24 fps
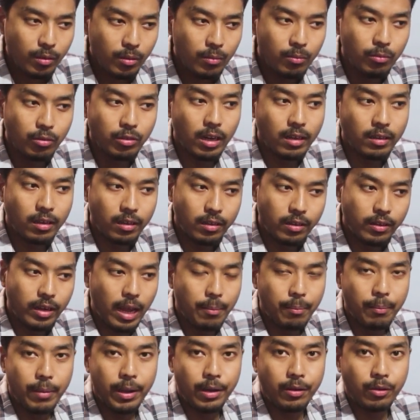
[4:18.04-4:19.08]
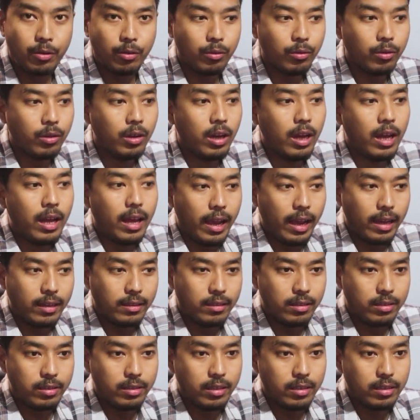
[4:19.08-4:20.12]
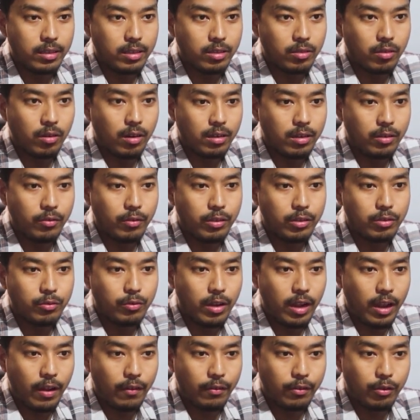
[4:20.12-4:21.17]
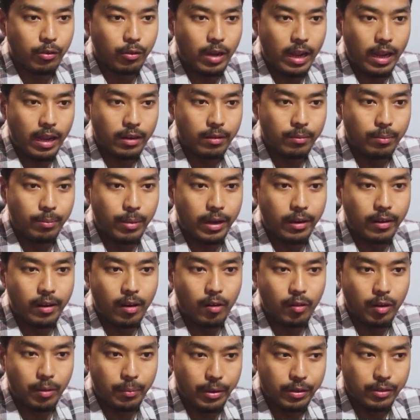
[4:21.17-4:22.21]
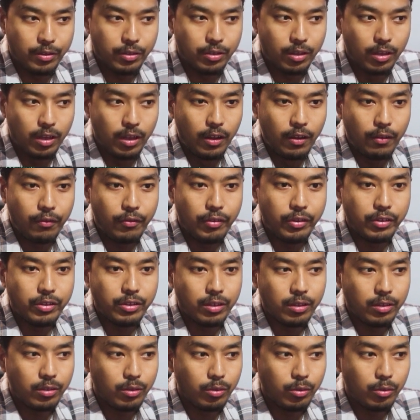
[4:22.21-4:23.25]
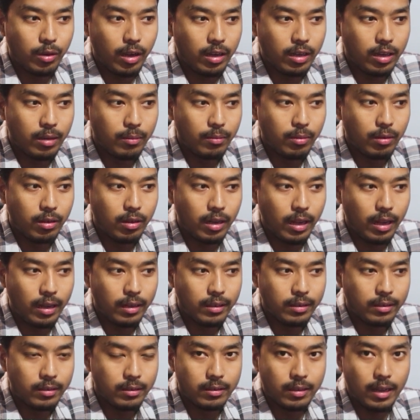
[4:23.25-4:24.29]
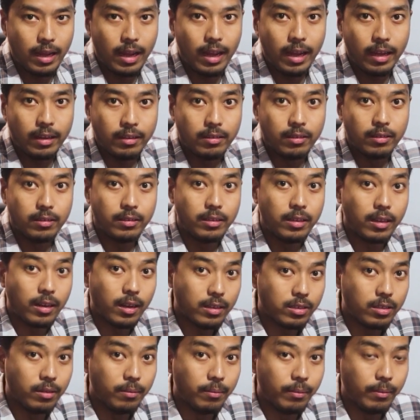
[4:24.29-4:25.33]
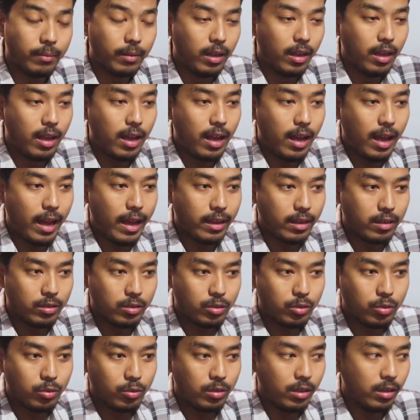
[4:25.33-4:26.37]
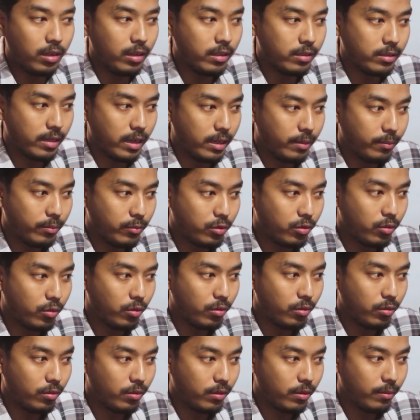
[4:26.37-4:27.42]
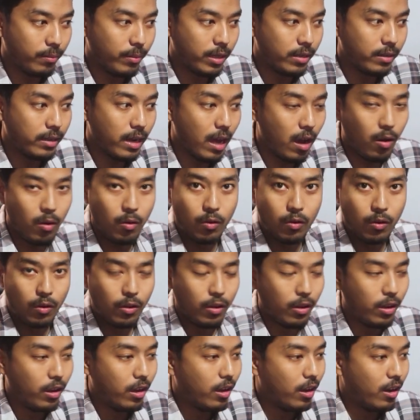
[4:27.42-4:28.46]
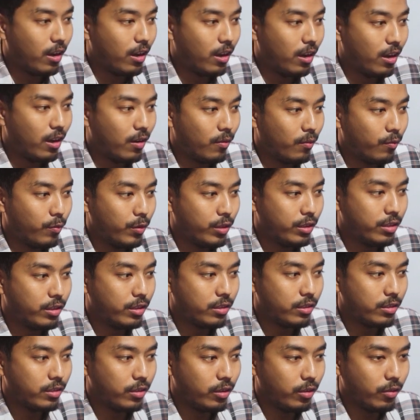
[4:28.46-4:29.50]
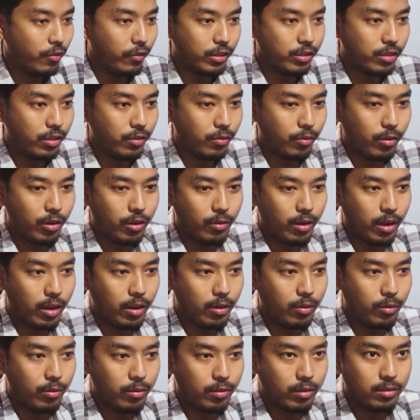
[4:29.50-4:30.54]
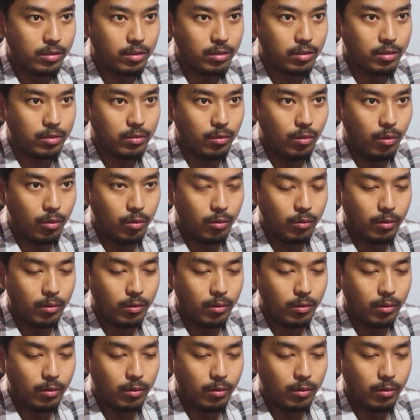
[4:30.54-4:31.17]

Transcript: put another embed to add the CSS, or otherwise we have to add the background image feature to enable and add the custom icons to the list item. So but now with this new feature, what you can do, you can just go to